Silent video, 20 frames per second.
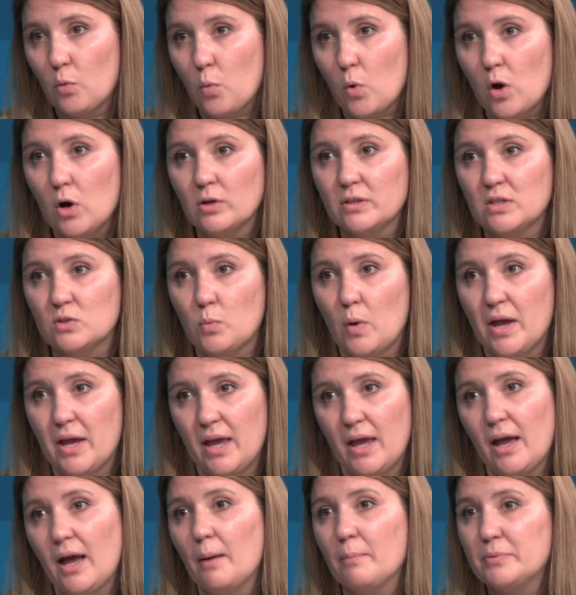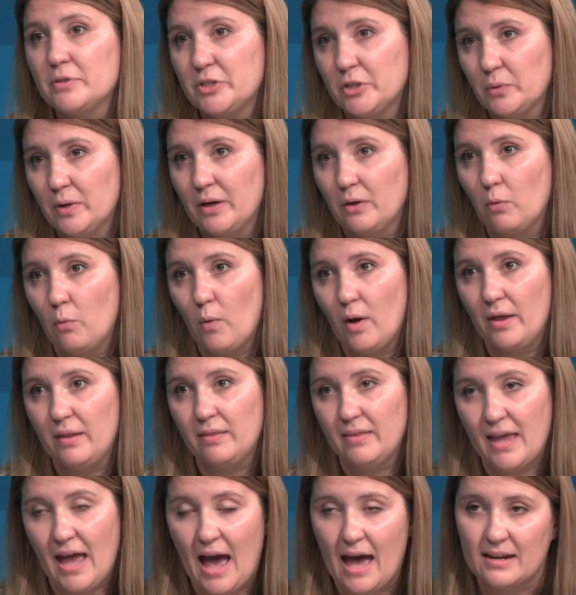world is waking up to it when
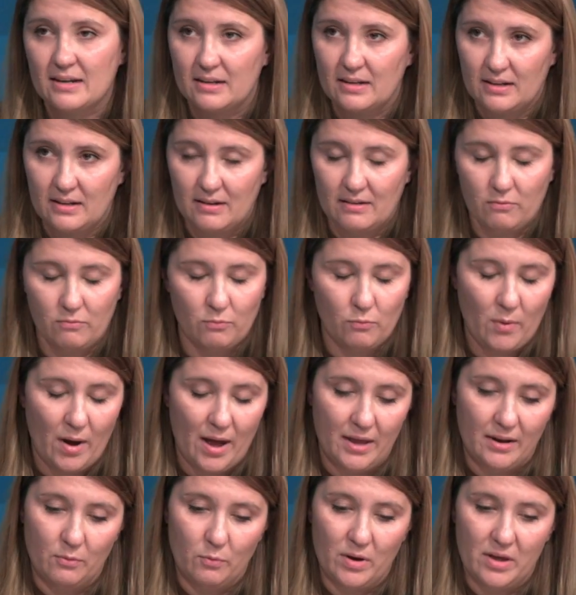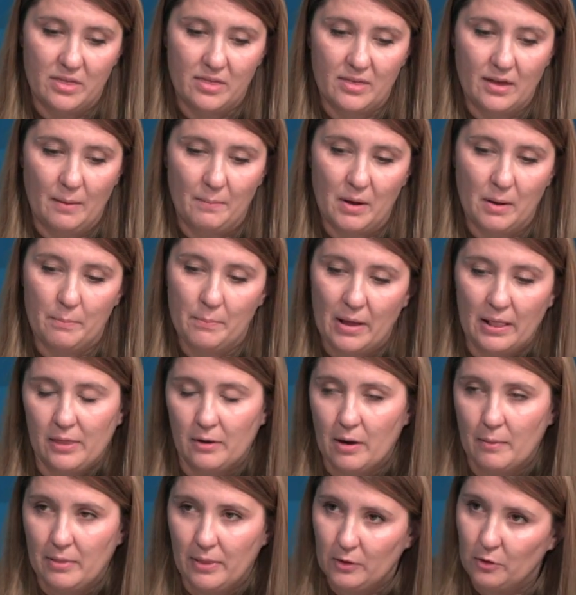they went with
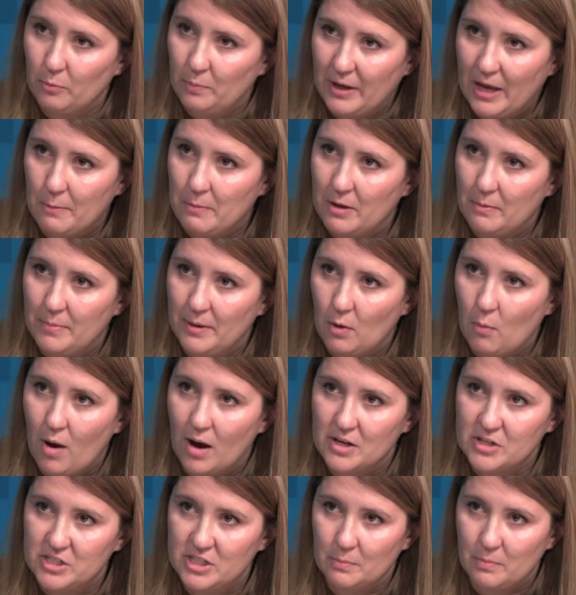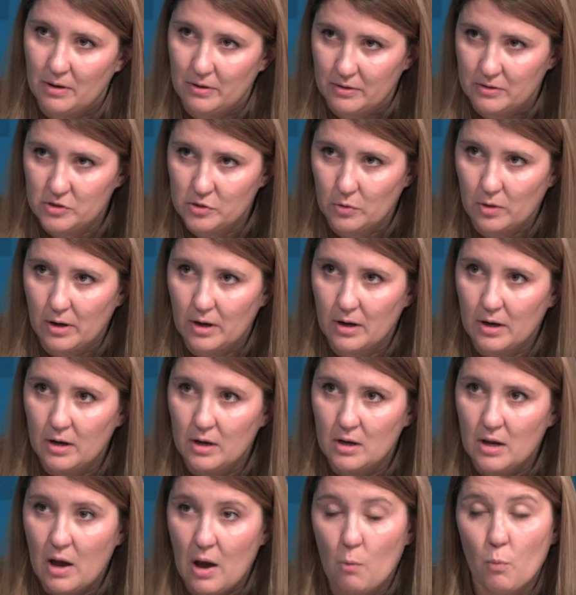a little baby being washed up on the shore.
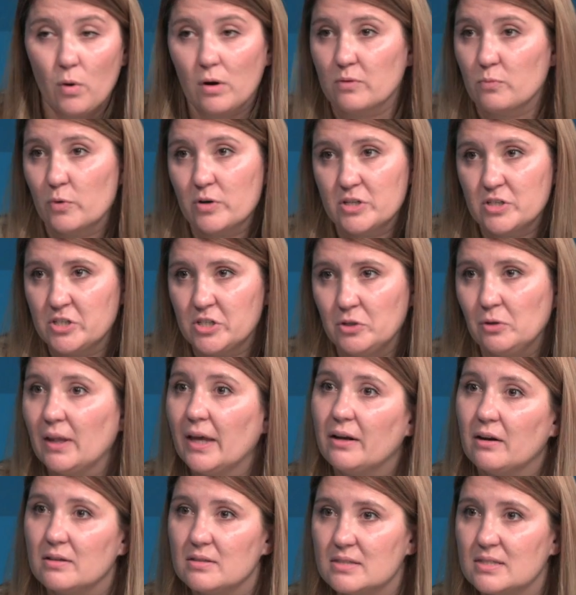And we're just too late on